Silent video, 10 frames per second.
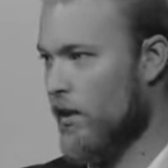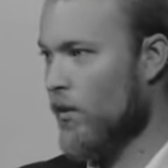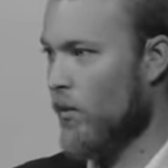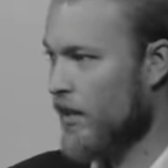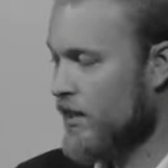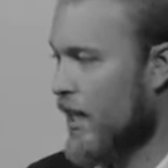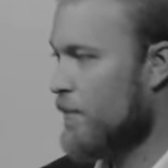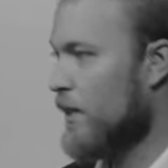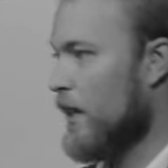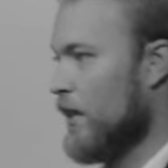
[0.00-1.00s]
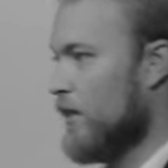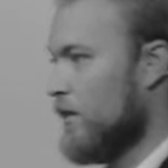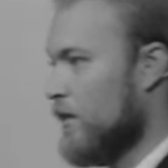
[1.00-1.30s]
What does that mean?